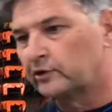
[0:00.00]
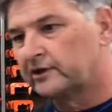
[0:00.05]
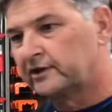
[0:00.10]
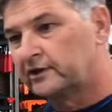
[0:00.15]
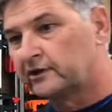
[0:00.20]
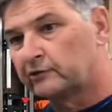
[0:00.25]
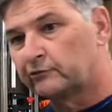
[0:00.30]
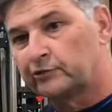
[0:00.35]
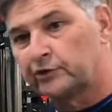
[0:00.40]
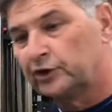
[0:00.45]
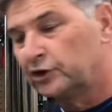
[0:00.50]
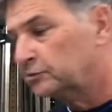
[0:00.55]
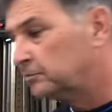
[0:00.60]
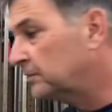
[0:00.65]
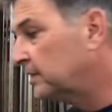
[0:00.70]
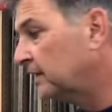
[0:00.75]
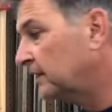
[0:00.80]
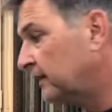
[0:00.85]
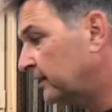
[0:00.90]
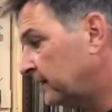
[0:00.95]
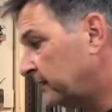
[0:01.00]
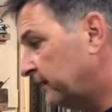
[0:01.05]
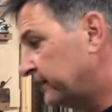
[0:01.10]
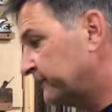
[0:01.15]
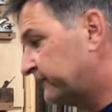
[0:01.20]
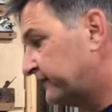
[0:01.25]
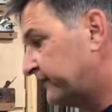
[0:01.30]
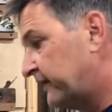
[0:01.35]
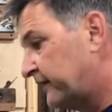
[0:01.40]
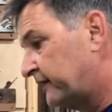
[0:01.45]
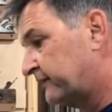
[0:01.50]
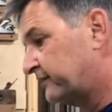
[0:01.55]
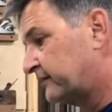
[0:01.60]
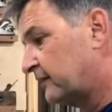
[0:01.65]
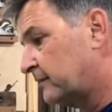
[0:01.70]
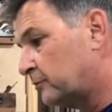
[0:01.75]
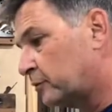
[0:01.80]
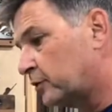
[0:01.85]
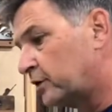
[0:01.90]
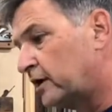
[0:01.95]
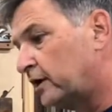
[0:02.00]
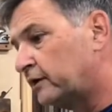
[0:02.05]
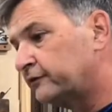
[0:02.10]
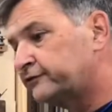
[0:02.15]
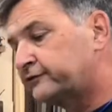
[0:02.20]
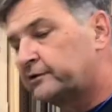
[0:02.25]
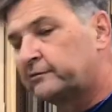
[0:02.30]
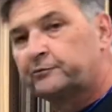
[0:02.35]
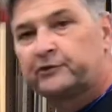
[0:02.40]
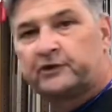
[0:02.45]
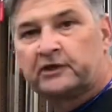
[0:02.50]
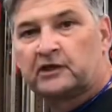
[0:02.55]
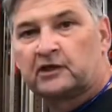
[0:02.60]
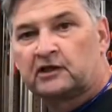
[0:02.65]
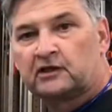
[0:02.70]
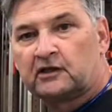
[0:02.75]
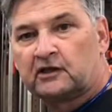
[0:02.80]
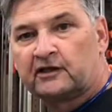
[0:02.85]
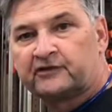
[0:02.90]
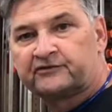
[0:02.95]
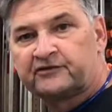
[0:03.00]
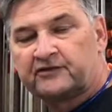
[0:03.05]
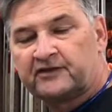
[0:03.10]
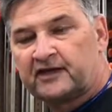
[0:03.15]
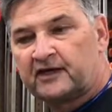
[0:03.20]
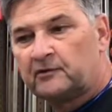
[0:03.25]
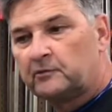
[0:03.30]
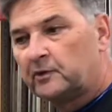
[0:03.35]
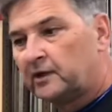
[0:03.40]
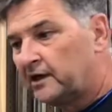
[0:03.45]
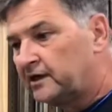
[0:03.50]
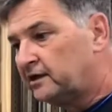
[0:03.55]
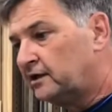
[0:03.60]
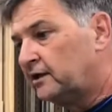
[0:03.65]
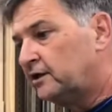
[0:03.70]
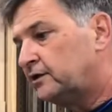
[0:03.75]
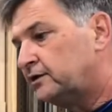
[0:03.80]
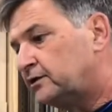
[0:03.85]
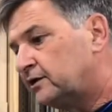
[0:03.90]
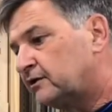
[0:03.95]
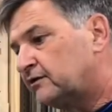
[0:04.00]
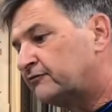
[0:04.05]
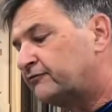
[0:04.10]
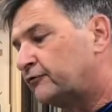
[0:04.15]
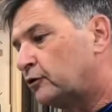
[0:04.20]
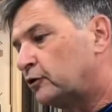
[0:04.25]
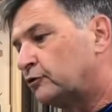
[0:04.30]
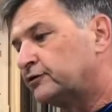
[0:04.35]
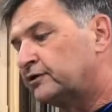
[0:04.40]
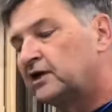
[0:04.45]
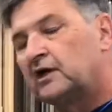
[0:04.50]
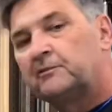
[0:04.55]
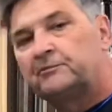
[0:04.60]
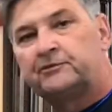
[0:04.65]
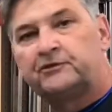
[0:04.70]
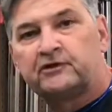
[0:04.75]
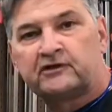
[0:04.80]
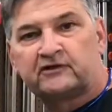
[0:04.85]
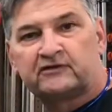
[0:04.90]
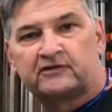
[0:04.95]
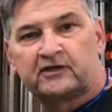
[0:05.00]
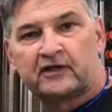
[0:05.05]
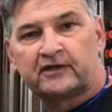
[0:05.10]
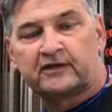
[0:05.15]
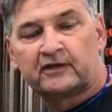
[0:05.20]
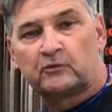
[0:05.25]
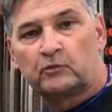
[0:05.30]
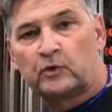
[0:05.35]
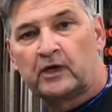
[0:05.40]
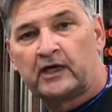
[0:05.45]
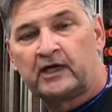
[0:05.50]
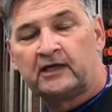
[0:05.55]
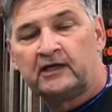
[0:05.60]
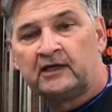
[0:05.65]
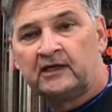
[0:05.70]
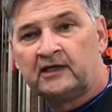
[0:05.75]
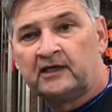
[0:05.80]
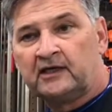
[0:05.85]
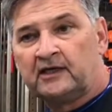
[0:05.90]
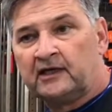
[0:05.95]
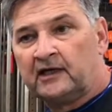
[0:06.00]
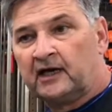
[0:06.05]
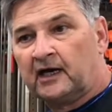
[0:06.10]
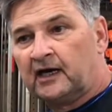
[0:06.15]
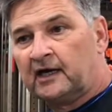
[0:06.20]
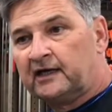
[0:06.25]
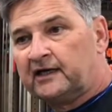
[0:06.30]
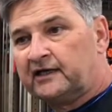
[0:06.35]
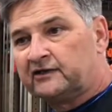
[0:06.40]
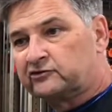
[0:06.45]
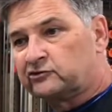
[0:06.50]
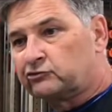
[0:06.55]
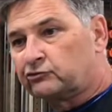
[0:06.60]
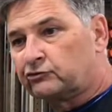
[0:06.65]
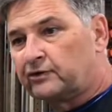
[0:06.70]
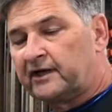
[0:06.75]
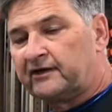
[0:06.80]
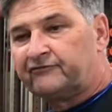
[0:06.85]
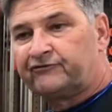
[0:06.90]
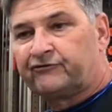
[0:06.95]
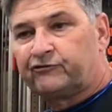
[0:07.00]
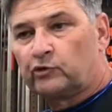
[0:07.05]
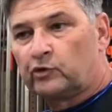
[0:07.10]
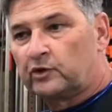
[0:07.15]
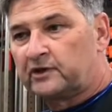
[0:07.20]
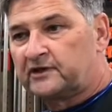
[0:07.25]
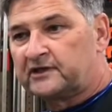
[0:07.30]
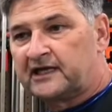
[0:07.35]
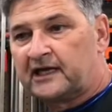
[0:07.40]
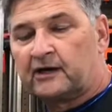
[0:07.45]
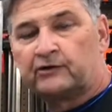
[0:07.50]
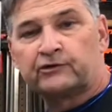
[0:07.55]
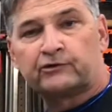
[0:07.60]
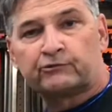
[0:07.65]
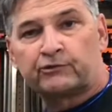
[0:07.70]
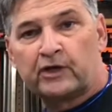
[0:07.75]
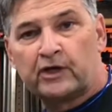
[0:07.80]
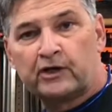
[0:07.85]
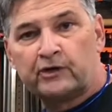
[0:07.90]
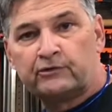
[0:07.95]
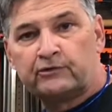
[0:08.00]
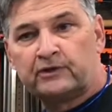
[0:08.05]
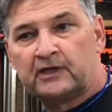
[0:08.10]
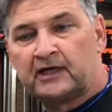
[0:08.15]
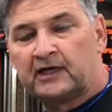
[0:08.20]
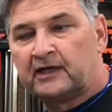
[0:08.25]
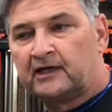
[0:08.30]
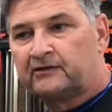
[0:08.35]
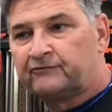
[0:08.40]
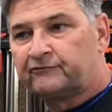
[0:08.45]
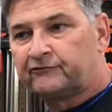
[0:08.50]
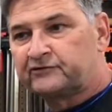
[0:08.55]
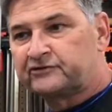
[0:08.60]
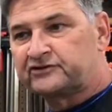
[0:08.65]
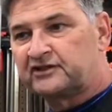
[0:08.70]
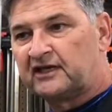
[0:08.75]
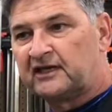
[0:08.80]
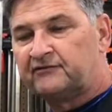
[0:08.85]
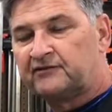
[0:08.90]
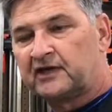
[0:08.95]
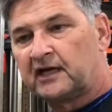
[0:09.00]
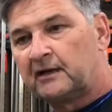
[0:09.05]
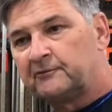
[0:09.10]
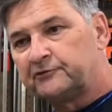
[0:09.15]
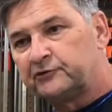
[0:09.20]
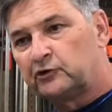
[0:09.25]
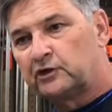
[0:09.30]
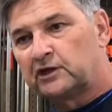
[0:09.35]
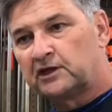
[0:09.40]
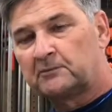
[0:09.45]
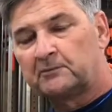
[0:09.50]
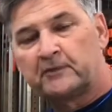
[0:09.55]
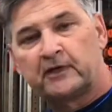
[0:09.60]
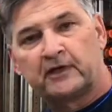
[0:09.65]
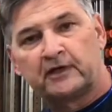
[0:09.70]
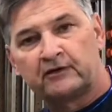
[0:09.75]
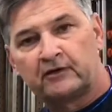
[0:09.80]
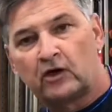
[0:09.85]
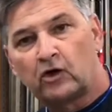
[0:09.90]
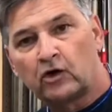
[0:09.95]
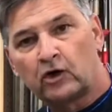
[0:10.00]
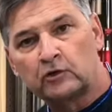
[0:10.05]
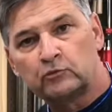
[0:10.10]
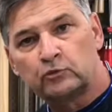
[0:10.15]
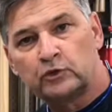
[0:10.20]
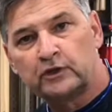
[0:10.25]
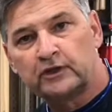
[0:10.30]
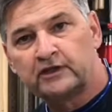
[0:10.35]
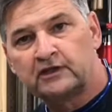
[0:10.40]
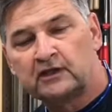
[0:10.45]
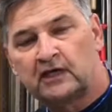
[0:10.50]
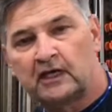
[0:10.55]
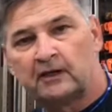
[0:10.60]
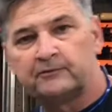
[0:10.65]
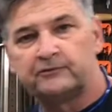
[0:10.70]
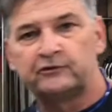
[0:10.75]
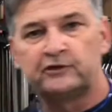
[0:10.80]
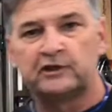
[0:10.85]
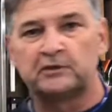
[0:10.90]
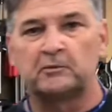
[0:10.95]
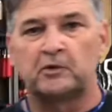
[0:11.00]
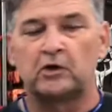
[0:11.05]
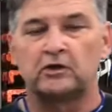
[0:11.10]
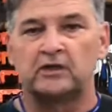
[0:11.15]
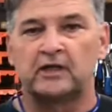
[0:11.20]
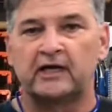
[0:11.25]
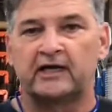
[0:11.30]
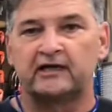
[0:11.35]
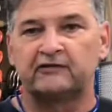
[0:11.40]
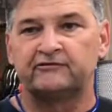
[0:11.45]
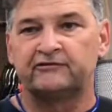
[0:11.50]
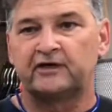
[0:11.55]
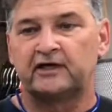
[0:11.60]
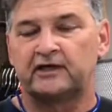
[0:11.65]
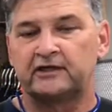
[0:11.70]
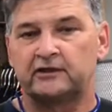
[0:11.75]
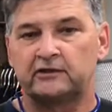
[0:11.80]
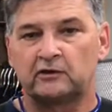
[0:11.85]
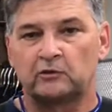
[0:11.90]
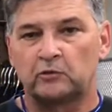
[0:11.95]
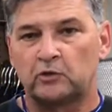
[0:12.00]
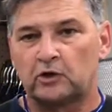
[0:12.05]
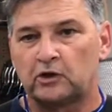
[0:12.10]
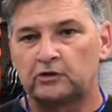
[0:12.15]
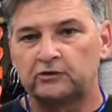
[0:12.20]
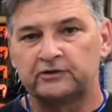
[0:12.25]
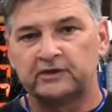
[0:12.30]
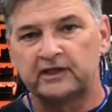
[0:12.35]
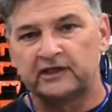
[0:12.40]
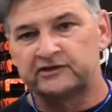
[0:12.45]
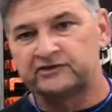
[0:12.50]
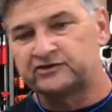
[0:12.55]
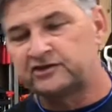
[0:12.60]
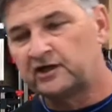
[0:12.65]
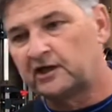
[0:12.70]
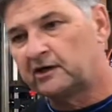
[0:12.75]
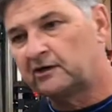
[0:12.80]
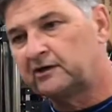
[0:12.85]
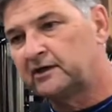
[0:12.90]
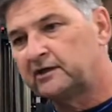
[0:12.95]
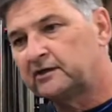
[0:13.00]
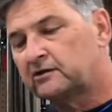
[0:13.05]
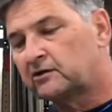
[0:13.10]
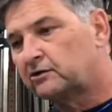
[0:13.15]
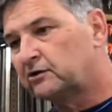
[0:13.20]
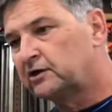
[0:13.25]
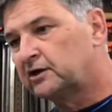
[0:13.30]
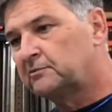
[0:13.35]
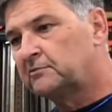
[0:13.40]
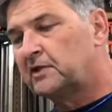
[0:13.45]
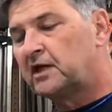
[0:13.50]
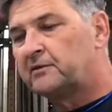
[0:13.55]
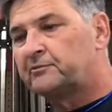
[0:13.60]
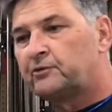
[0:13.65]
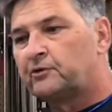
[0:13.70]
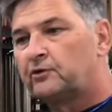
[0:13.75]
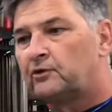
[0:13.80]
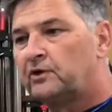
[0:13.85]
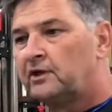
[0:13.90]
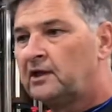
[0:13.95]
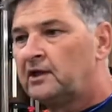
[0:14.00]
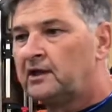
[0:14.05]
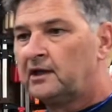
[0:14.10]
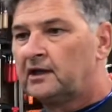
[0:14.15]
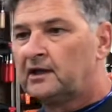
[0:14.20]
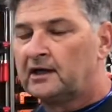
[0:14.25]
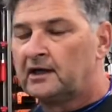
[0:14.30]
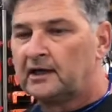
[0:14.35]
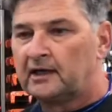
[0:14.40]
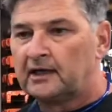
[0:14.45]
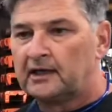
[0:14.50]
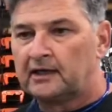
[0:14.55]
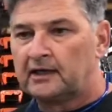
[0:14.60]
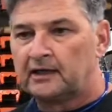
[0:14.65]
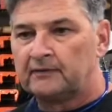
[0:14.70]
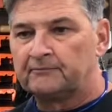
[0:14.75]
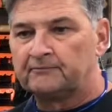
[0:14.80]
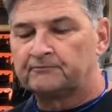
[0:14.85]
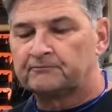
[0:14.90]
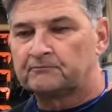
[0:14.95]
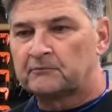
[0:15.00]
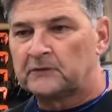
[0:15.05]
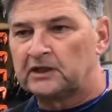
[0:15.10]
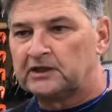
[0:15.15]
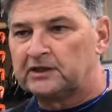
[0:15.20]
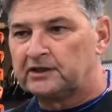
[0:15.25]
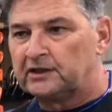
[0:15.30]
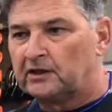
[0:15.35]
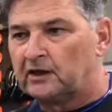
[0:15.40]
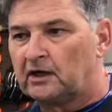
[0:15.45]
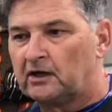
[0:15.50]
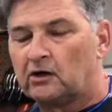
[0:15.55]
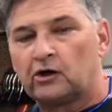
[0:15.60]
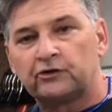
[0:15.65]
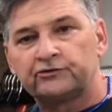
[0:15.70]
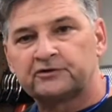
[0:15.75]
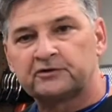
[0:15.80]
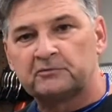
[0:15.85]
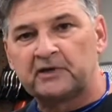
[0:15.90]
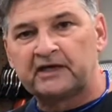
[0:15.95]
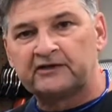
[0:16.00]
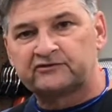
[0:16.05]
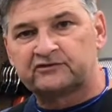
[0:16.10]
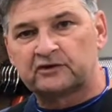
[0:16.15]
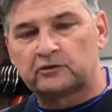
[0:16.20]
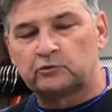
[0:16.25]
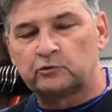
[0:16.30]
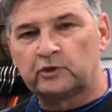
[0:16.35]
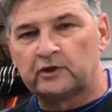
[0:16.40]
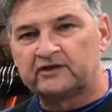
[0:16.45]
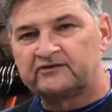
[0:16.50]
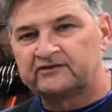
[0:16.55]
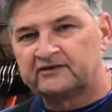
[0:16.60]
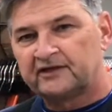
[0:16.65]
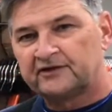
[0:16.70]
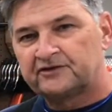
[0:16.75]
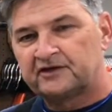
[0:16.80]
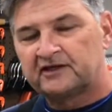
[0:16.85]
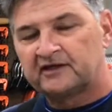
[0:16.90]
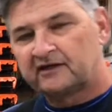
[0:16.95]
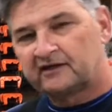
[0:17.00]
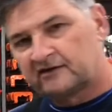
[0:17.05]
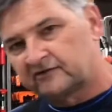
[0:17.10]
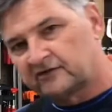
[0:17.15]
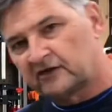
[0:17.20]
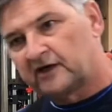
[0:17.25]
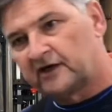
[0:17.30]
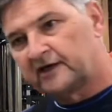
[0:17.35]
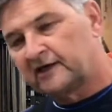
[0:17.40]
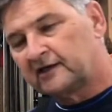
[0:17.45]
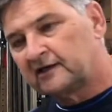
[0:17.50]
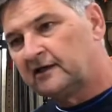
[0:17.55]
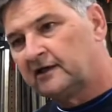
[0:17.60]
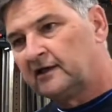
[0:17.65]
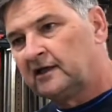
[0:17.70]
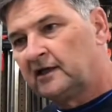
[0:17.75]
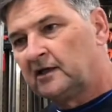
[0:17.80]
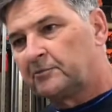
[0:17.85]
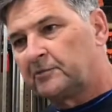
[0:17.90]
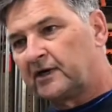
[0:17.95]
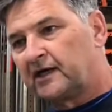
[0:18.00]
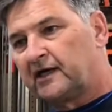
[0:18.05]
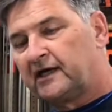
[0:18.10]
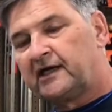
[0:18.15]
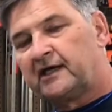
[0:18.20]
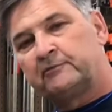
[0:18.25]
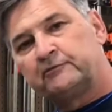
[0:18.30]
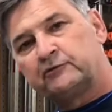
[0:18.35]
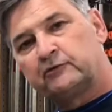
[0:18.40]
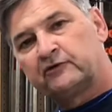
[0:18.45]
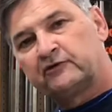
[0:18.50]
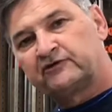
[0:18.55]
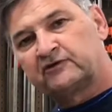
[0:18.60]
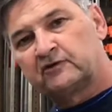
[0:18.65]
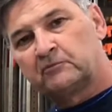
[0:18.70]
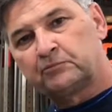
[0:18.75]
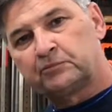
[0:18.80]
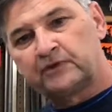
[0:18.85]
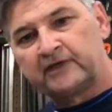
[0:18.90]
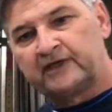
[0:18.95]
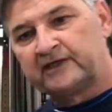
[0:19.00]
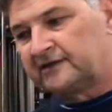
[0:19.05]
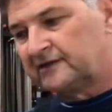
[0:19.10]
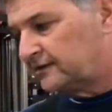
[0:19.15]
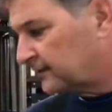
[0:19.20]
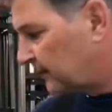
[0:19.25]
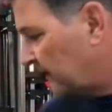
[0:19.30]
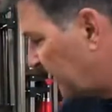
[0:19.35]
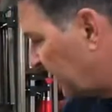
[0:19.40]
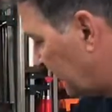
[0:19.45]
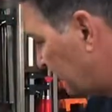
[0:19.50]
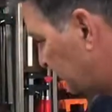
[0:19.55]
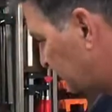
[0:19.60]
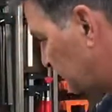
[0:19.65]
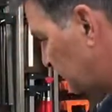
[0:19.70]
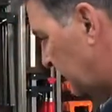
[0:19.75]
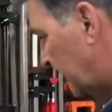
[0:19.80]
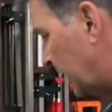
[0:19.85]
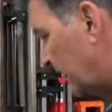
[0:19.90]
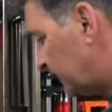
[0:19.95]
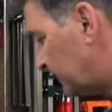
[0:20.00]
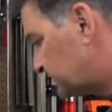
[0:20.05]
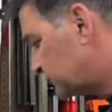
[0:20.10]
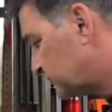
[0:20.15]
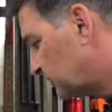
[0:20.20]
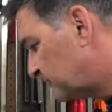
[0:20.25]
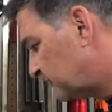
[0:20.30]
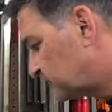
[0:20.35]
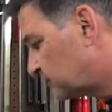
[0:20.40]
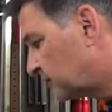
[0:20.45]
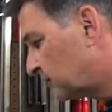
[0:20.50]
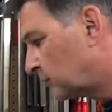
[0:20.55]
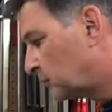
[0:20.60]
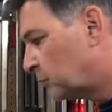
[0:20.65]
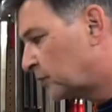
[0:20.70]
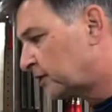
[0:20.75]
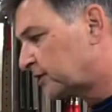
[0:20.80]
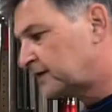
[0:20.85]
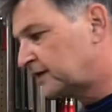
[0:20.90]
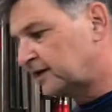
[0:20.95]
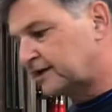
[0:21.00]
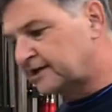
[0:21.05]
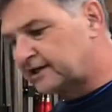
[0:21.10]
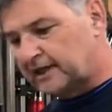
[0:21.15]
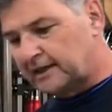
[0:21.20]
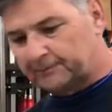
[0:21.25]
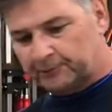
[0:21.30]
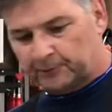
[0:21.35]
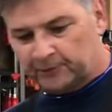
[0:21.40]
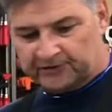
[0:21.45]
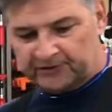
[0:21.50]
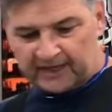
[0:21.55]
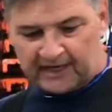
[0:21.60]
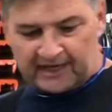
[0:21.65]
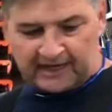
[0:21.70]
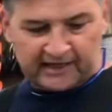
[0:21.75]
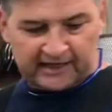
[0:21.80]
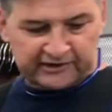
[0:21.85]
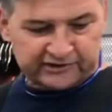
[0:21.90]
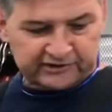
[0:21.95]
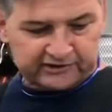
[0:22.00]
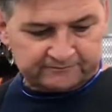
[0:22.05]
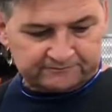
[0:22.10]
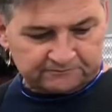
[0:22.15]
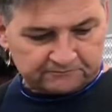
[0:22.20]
it in their room and set it somewhere else or put it in the closet that way. You can fold it up and you can tuck it away. It's great for down the road for saving. I'm doing them out of hardwood. I'm doing them all out of either walnut, cherry, curly maple, all domestic woods, nothing exotic, but I am doing some blended. I had some ash, so I started working on a couple with ash.